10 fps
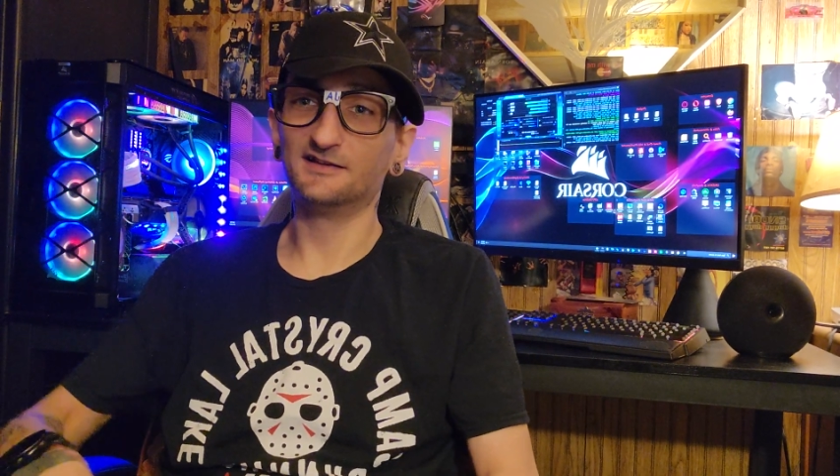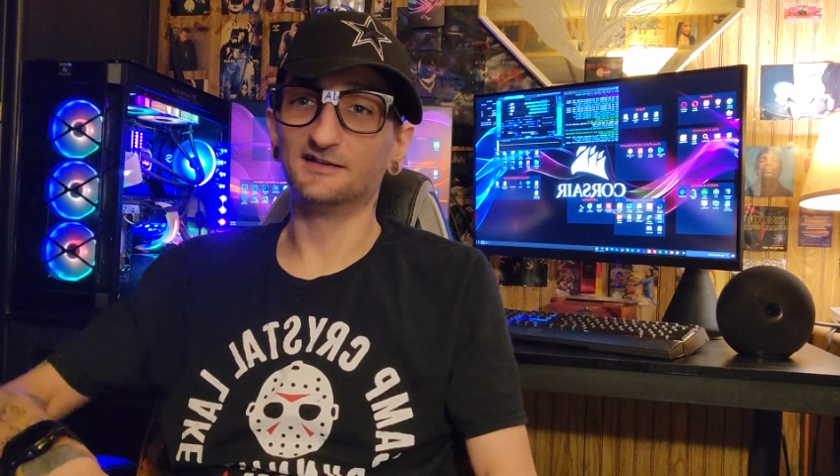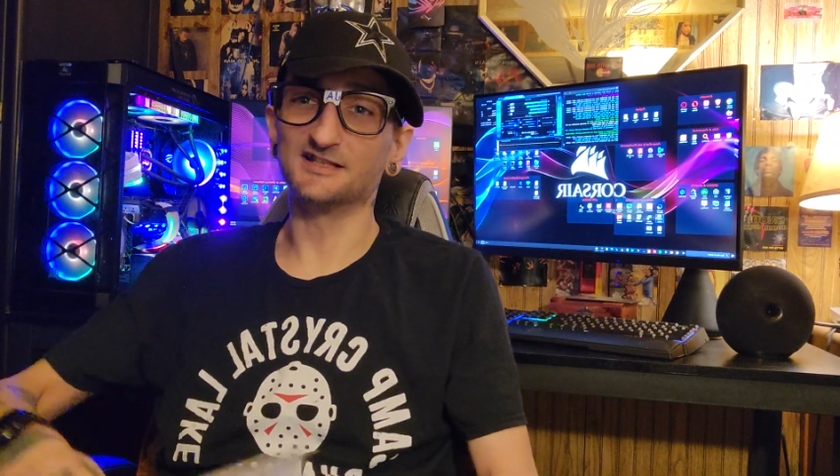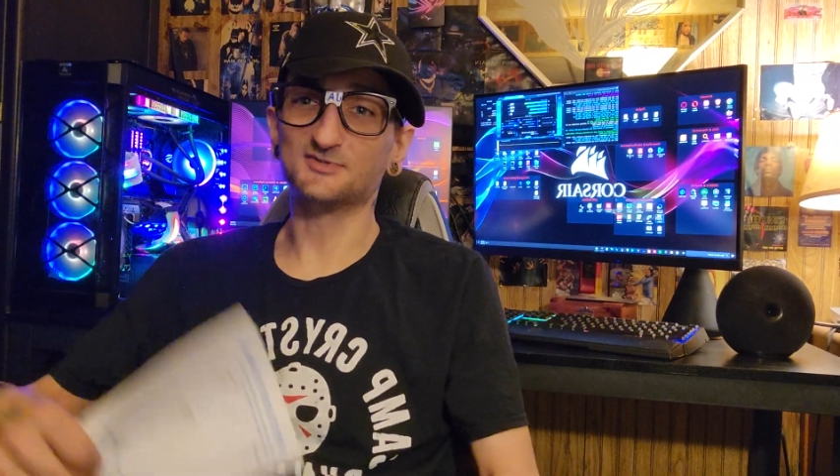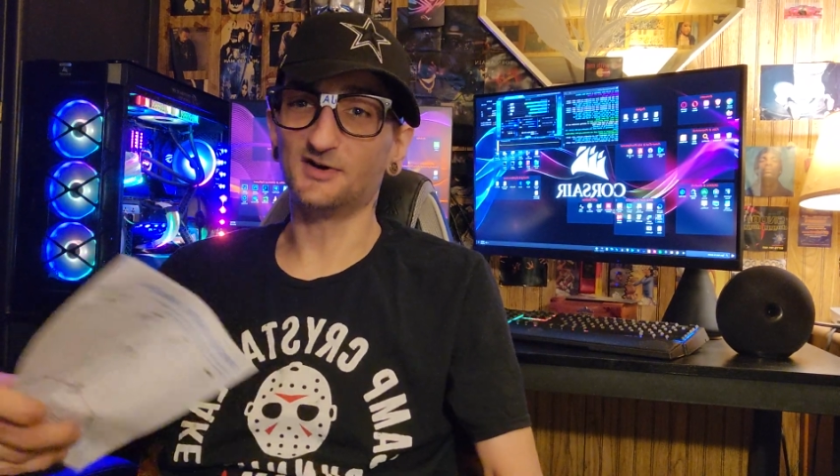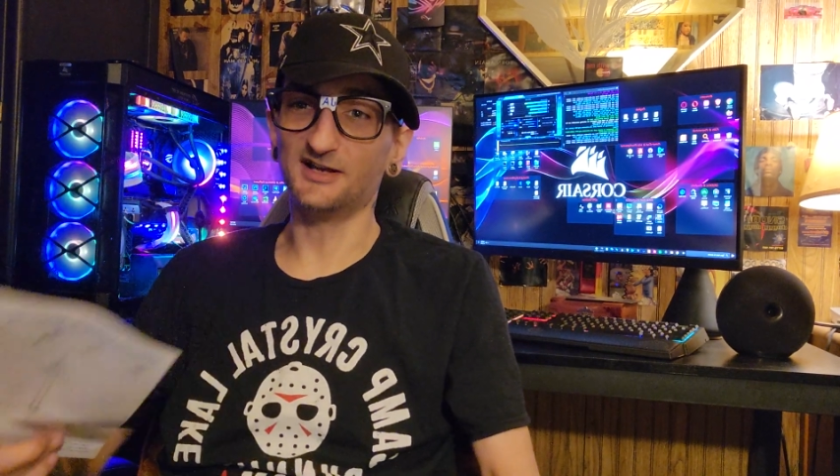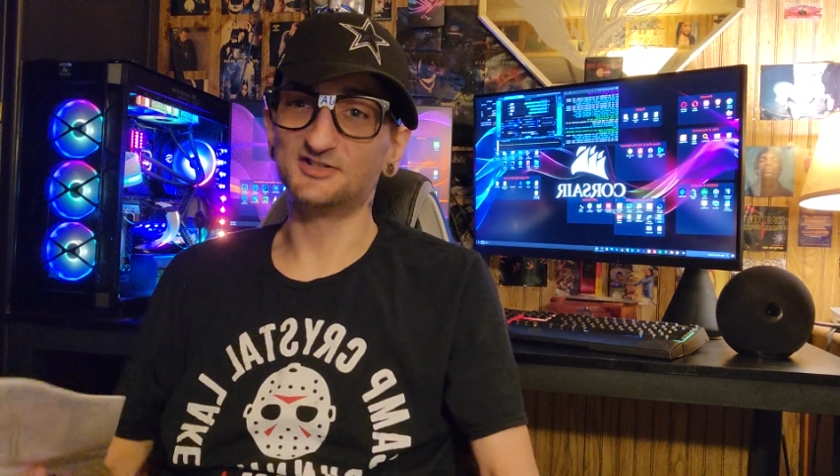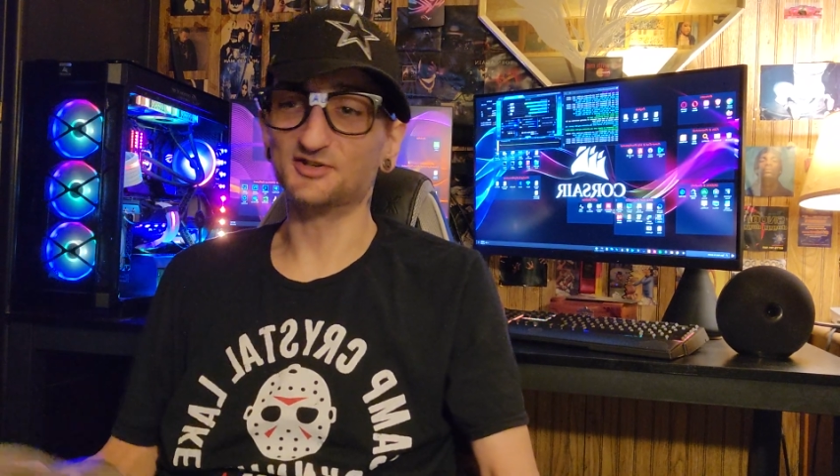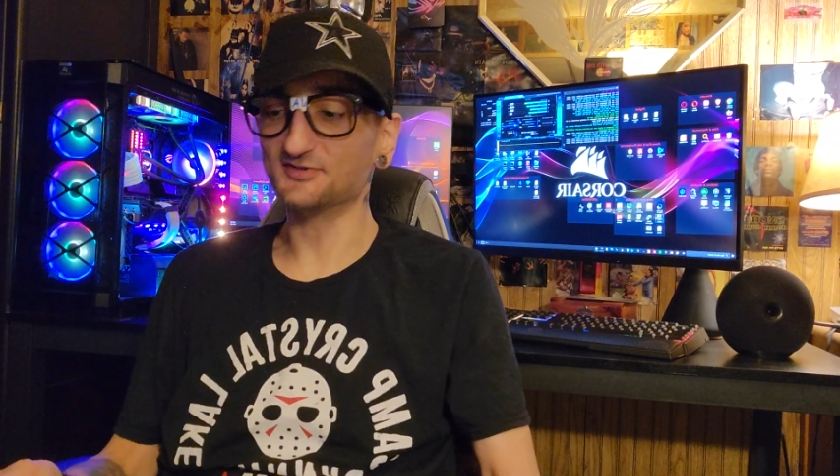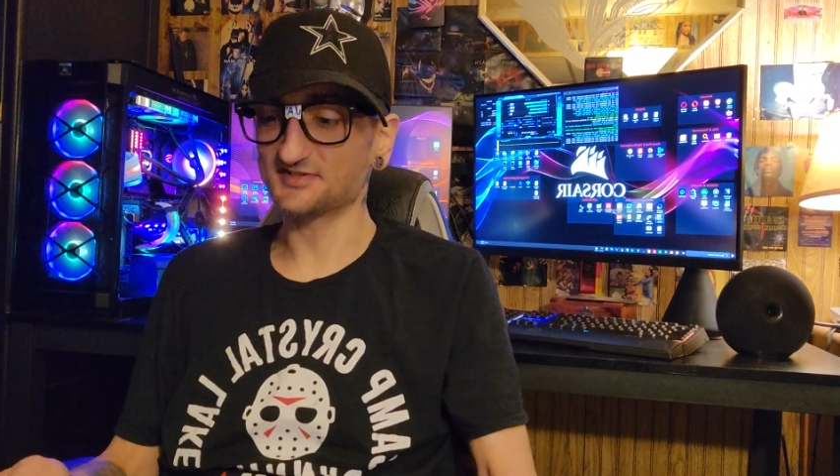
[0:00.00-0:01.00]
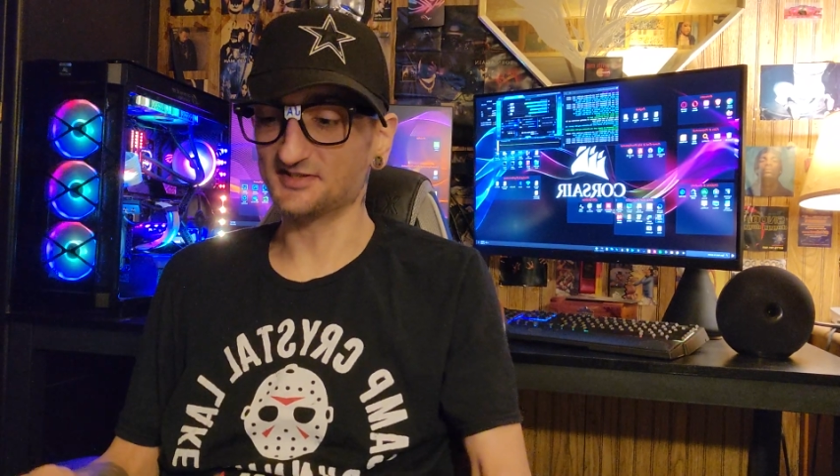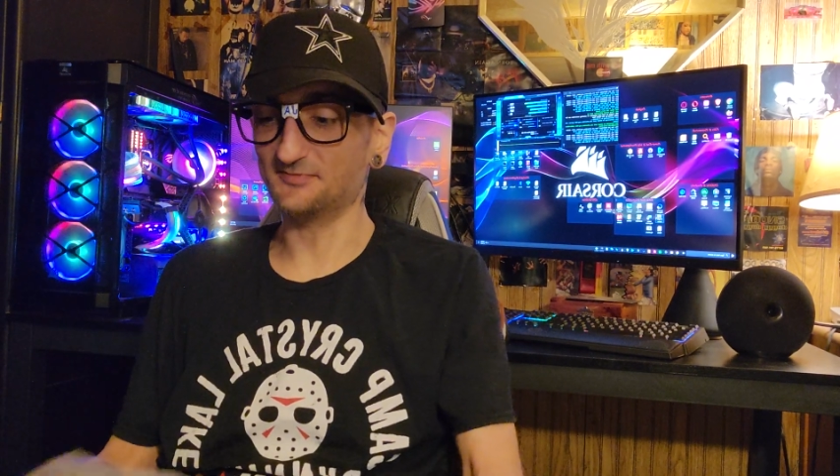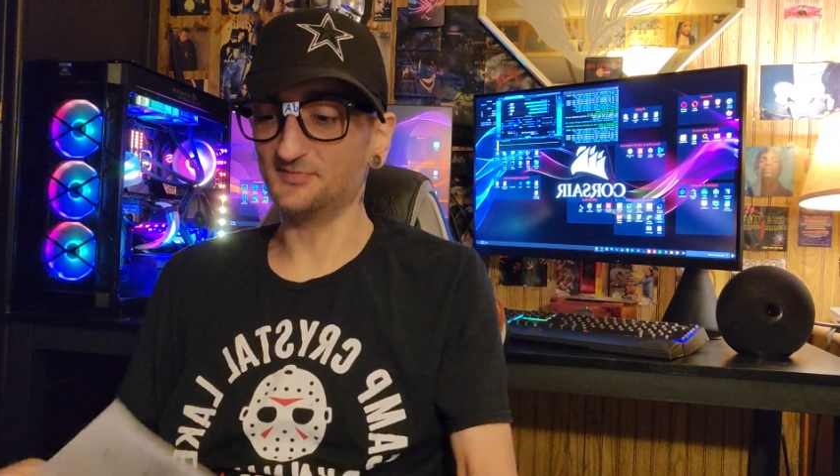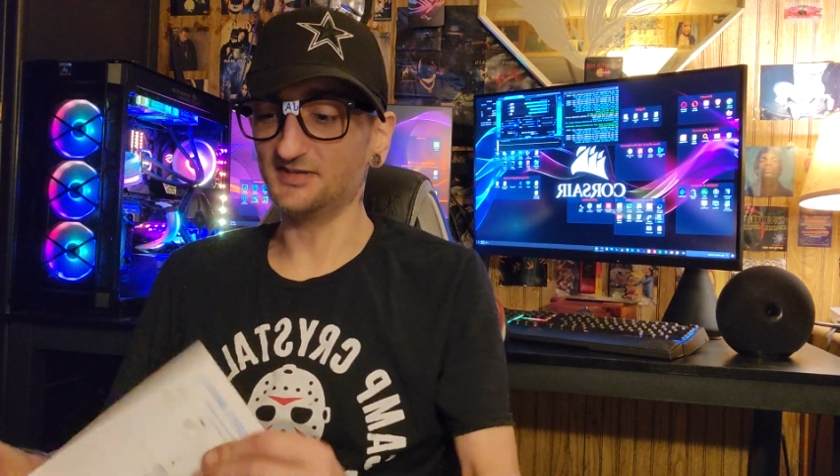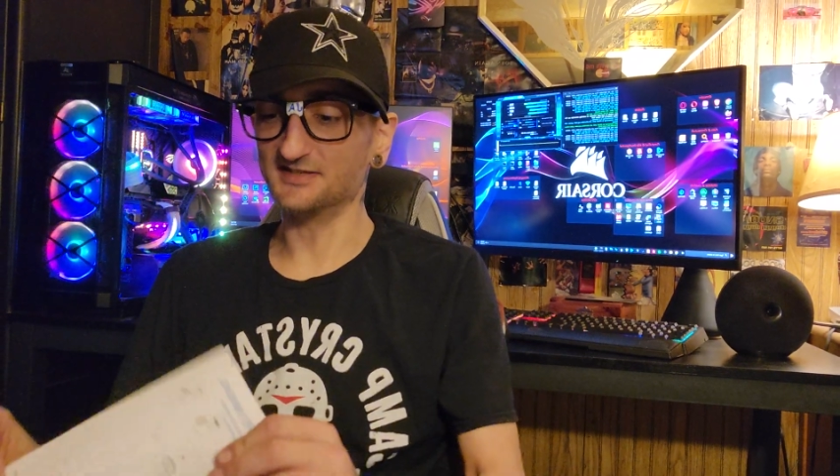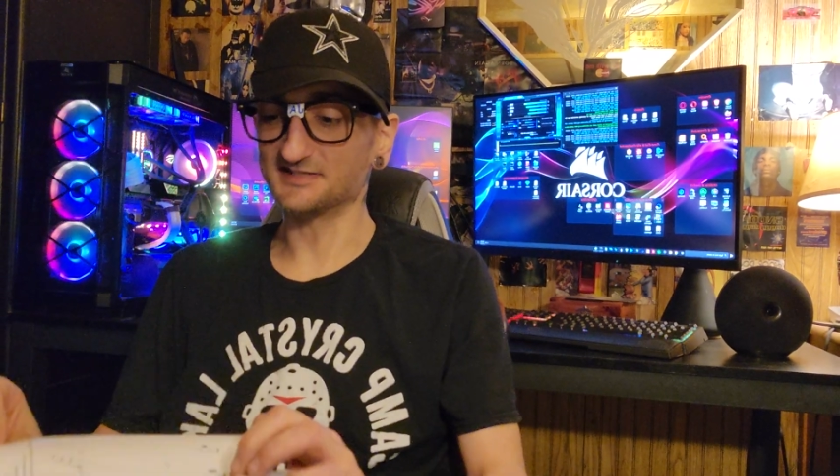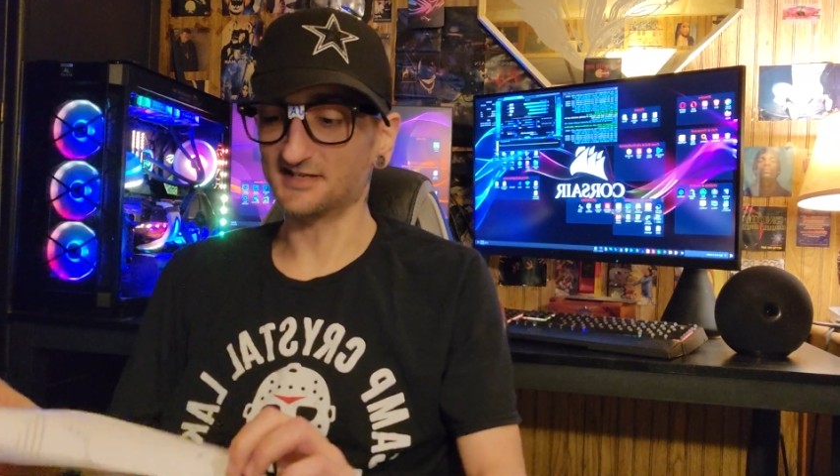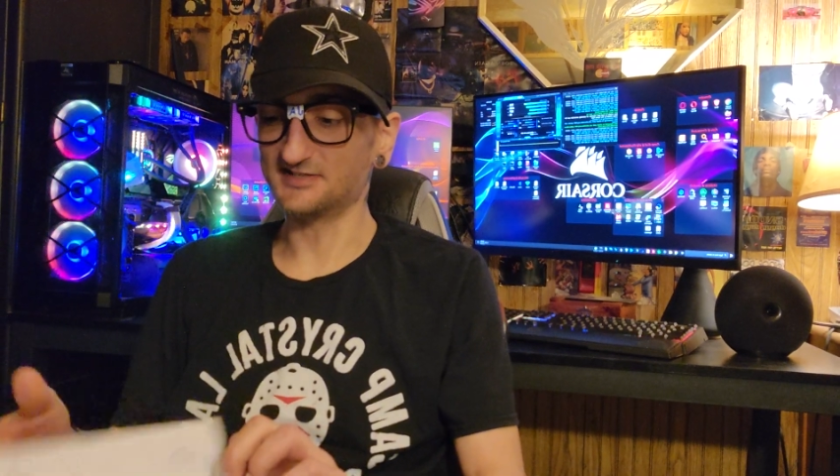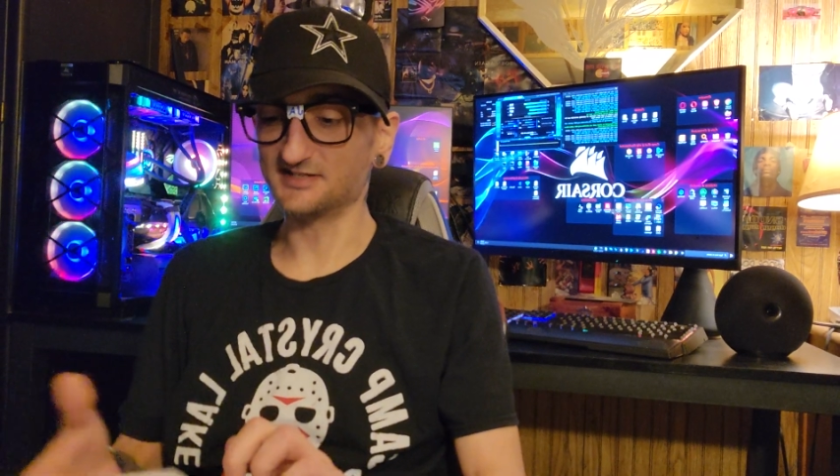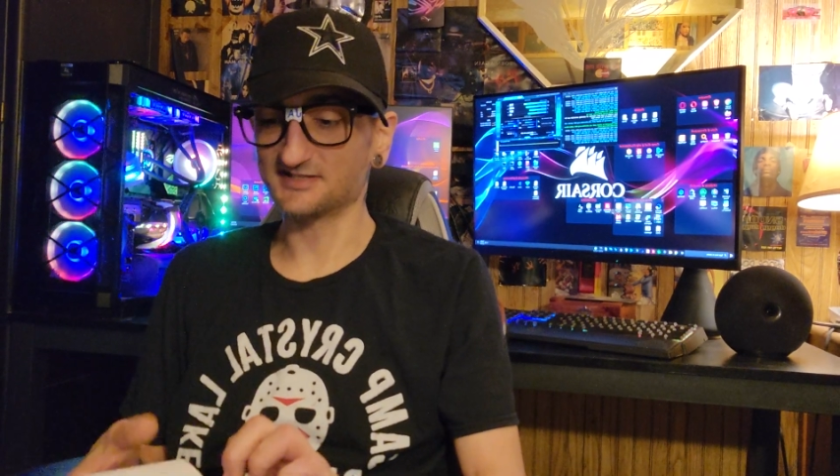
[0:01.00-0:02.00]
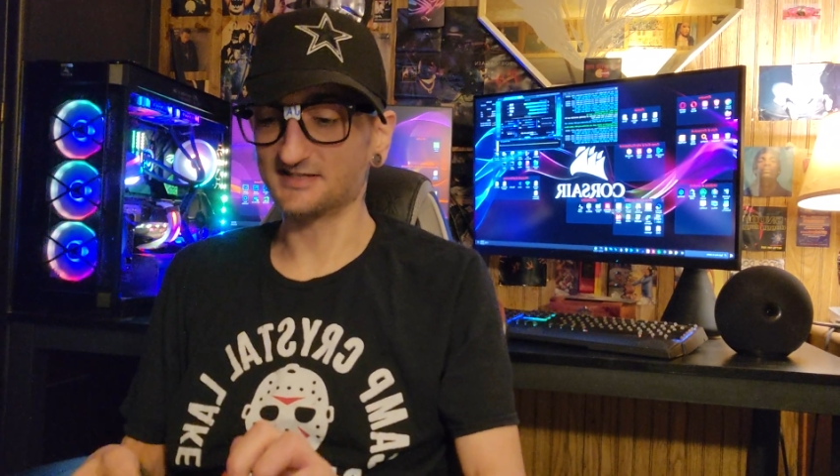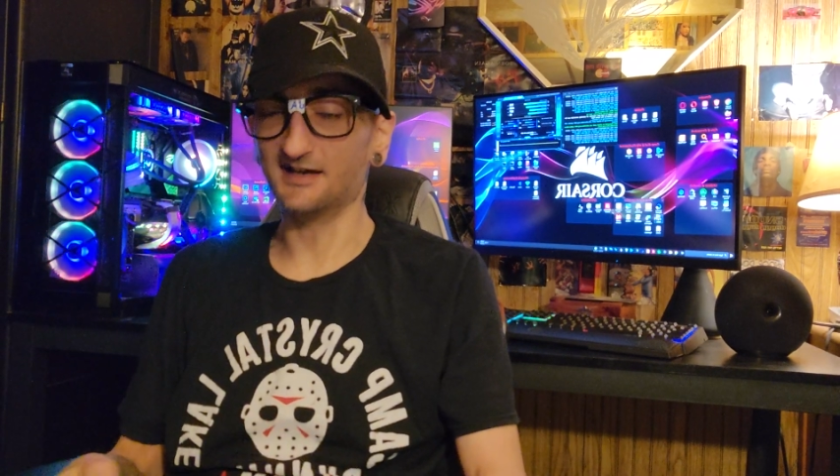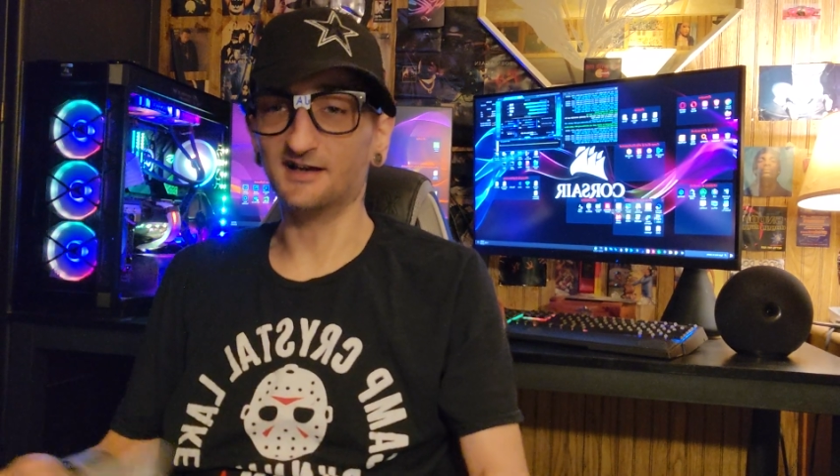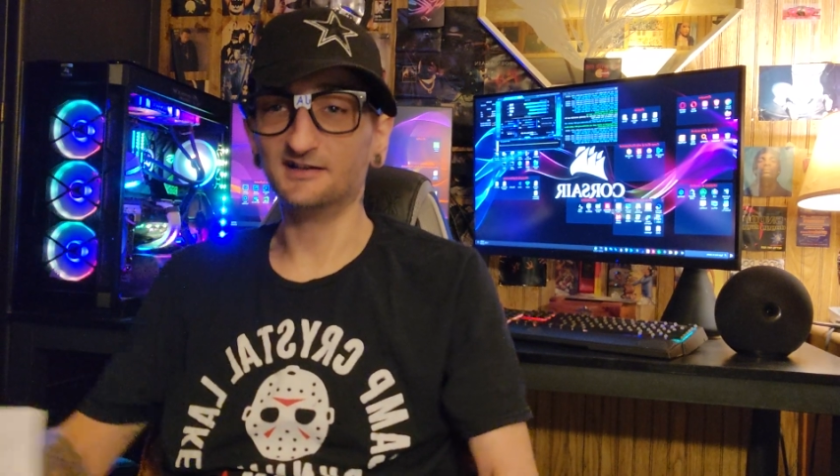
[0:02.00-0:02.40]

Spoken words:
That's why I chose them, because I just